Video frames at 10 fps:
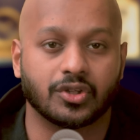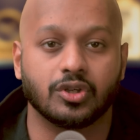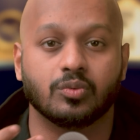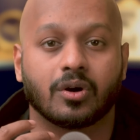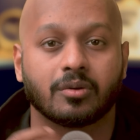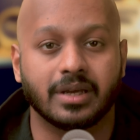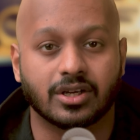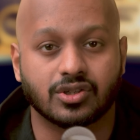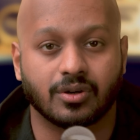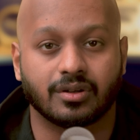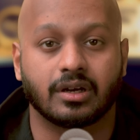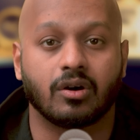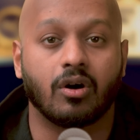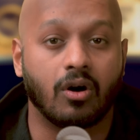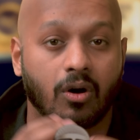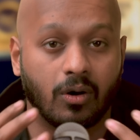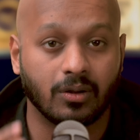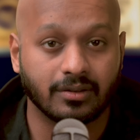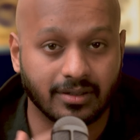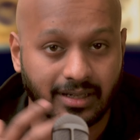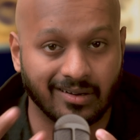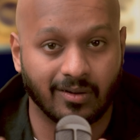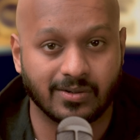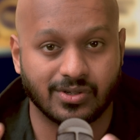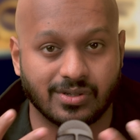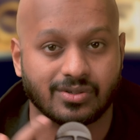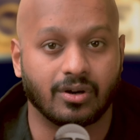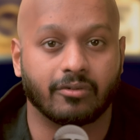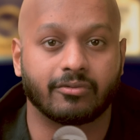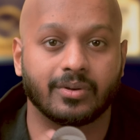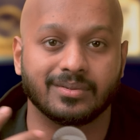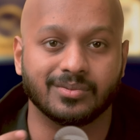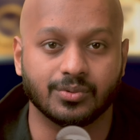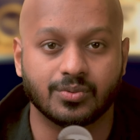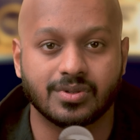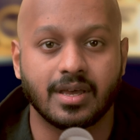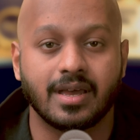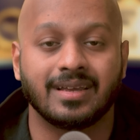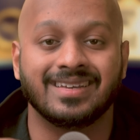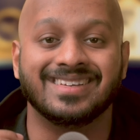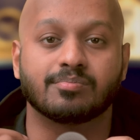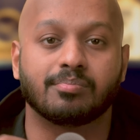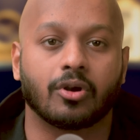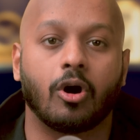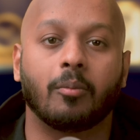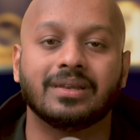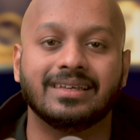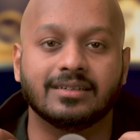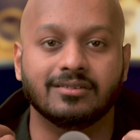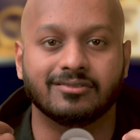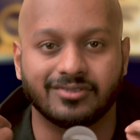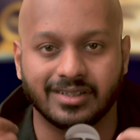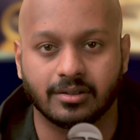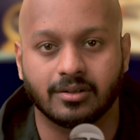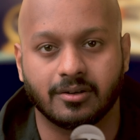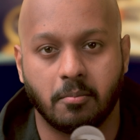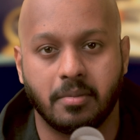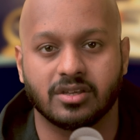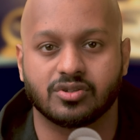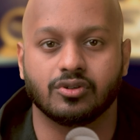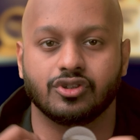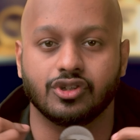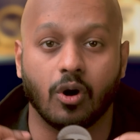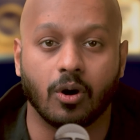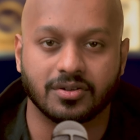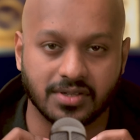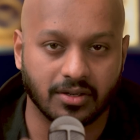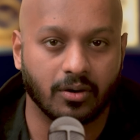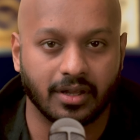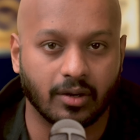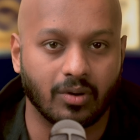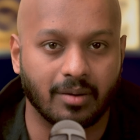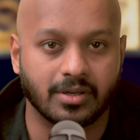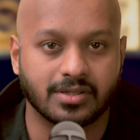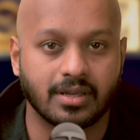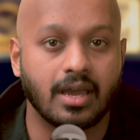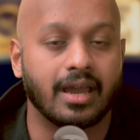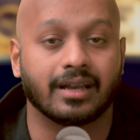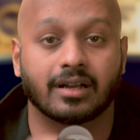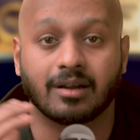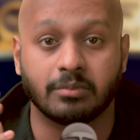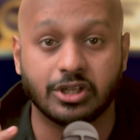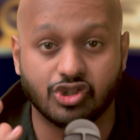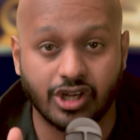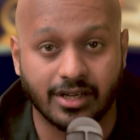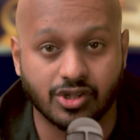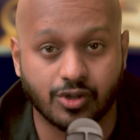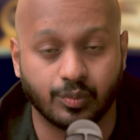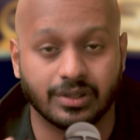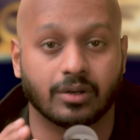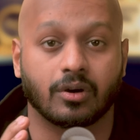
You want to make sure that all the technology and software you use is properly configured based on your security requirements and can't be changed without